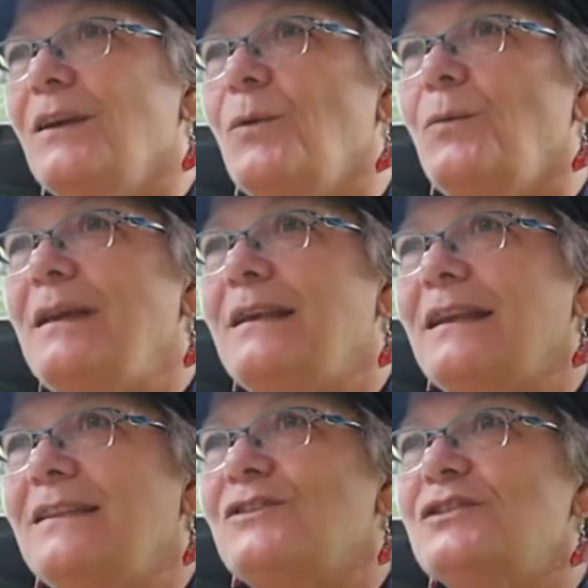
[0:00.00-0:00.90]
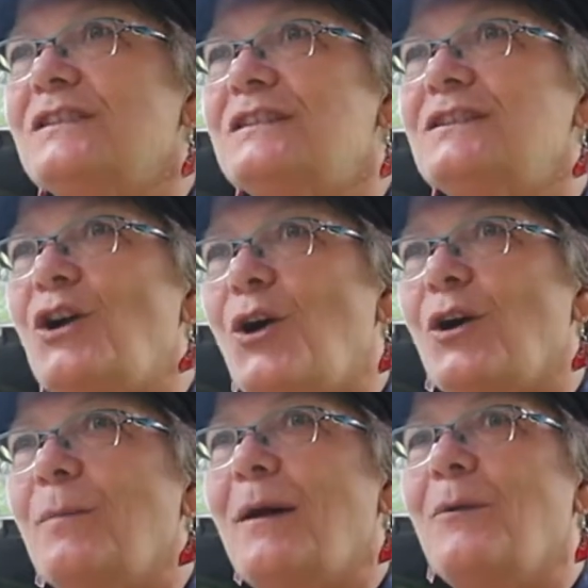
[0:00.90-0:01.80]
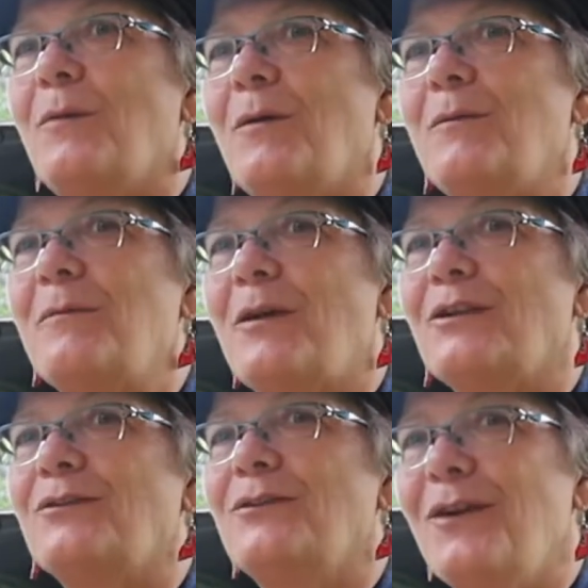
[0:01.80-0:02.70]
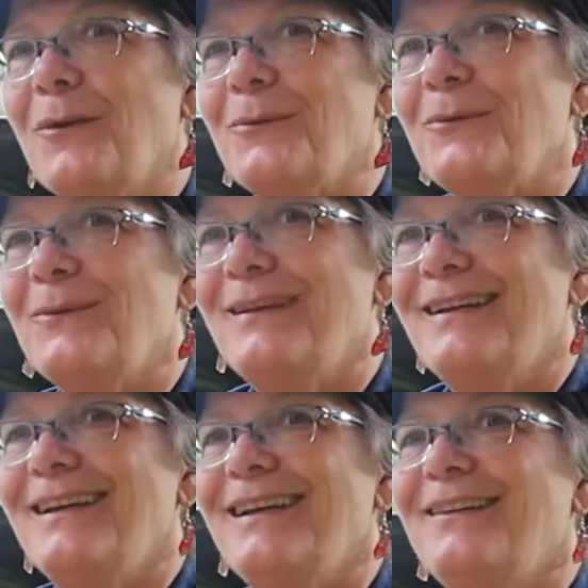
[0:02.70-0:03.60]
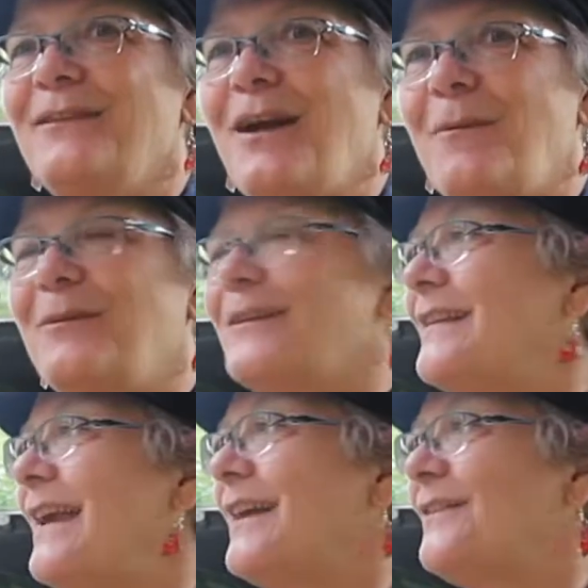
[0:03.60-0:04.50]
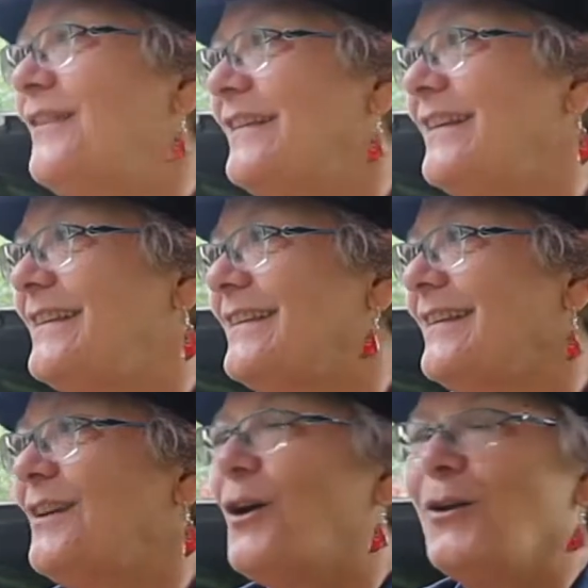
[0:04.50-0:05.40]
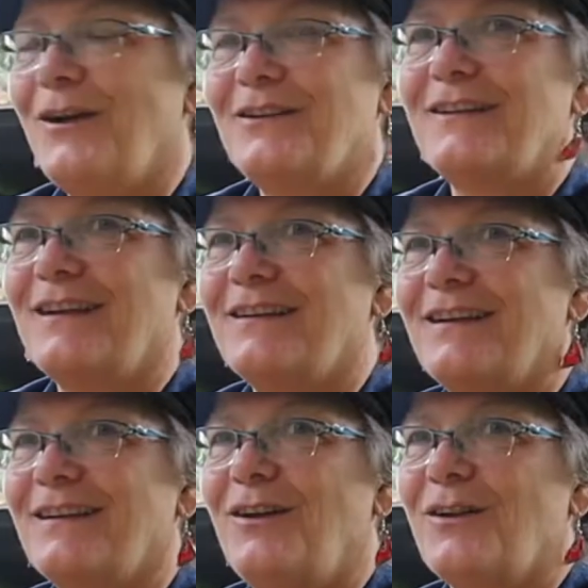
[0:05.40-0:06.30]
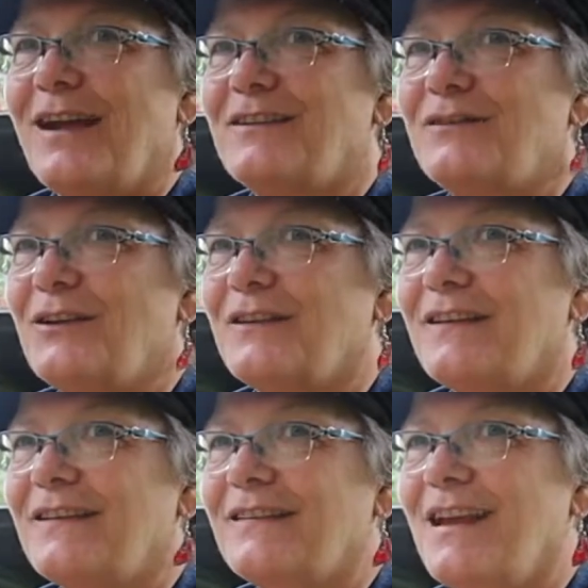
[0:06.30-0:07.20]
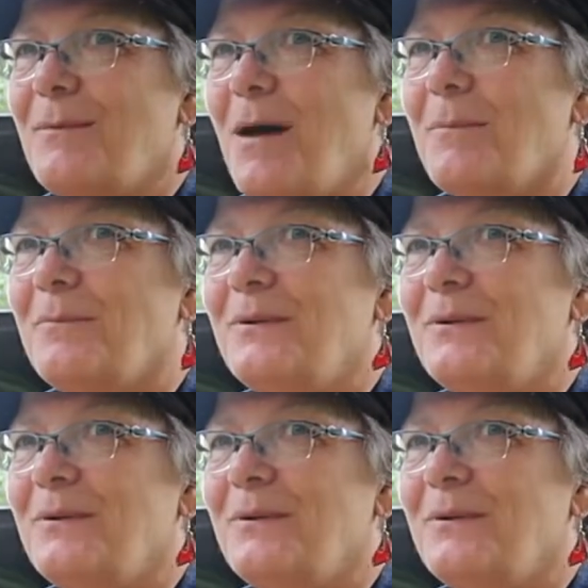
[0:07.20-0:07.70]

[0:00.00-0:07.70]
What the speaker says: we didn't just talk about what we wanted to know. We obviously had a visit, and all kinds of other things came up.